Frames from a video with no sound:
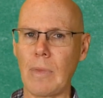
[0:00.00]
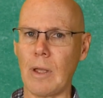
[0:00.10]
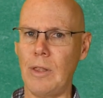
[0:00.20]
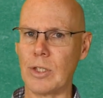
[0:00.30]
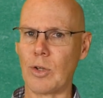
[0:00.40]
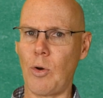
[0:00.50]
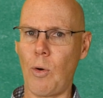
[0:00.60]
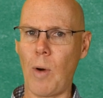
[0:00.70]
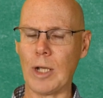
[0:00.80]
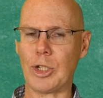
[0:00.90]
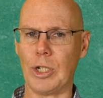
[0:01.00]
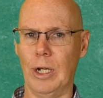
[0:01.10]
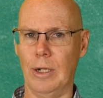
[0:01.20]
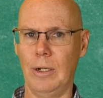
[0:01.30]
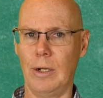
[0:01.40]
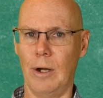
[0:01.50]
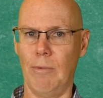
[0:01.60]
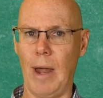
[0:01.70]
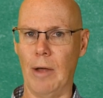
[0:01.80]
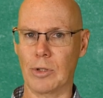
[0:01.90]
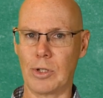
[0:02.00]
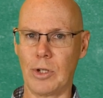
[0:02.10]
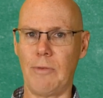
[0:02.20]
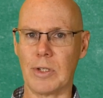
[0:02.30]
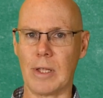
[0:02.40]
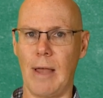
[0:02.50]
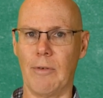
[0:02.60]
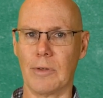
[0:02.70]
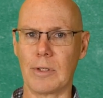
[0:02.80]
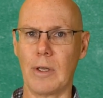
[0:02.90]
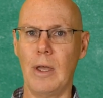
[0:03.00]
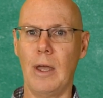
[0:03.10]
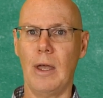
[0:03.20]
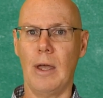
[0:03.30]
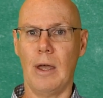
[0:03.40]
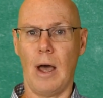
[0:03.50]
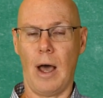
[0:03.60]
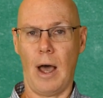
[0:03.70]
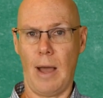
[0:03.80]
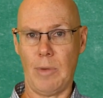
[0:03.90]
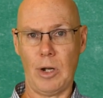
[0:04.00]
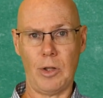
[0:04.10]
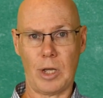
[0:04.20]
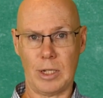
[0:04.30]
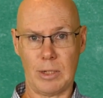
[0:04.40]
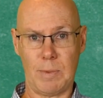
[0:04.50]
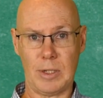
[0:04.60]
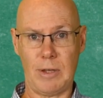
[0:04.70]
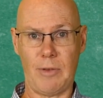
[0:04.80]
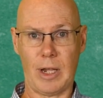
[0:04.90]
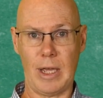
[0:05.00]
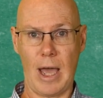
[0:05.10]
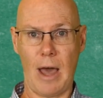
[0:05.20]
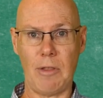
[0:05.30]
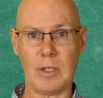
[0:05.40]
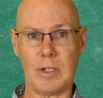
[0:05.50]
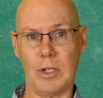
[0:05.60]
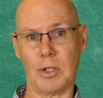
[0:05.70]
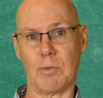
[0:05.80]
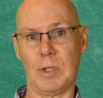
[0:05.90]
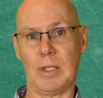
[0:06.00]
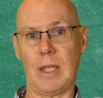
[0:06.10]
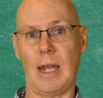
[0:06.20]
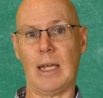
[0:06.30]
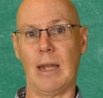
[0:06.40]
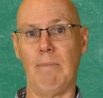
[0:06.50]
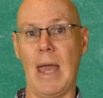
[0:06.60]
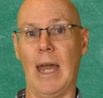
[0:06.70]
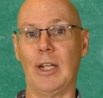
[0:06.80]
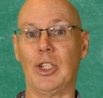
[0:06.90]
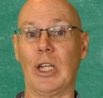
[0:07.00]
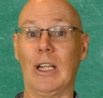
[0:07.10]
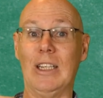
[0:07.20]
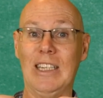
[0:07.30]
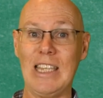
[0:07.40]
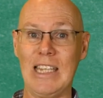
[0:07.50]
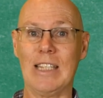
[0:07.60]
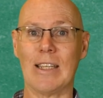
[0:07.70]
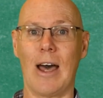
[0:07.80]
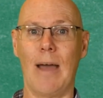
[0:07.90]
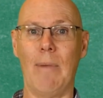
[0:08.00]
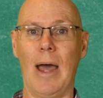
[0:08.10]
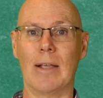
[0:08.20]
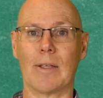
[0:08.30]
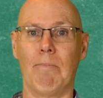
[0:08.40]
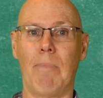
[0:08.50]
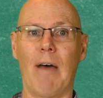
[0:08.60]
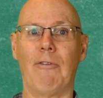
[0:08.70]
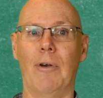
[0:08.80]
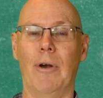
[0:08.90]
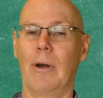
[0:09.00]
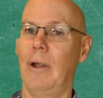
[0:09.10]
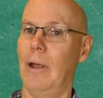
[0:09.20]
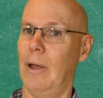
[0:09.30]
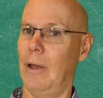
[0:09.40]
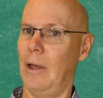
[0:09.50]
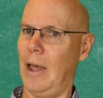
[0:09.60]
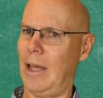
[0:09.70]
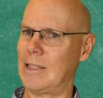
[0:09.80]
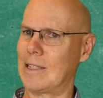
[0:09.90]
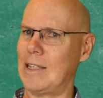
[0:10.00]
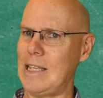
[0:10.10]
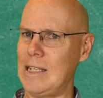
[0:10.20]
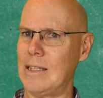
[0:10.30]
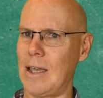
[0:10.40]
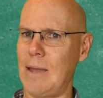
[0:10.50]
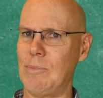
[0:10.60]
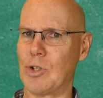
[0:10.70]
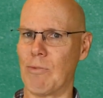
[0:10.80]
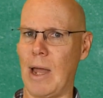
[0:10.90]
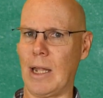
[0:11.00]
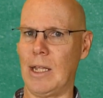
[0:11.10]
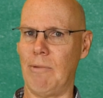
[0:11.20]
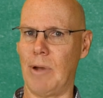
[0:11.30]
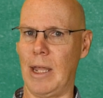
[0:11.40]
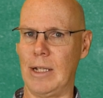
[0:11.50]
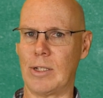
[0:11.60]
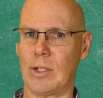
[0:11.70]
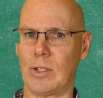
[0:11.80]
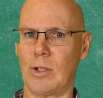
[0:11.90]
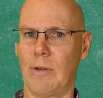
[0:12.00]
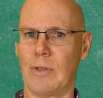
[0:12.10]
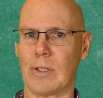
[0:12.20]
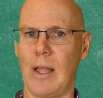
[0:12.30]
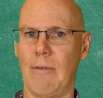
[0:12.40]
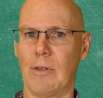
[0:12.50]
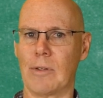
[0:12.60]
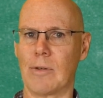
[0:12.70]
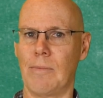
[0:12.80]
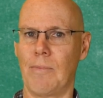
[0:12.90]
This question around service levels, I'm going to look at specifically how this deals with setting and managing lead time as a buffer, as lead time directly relates to service levels.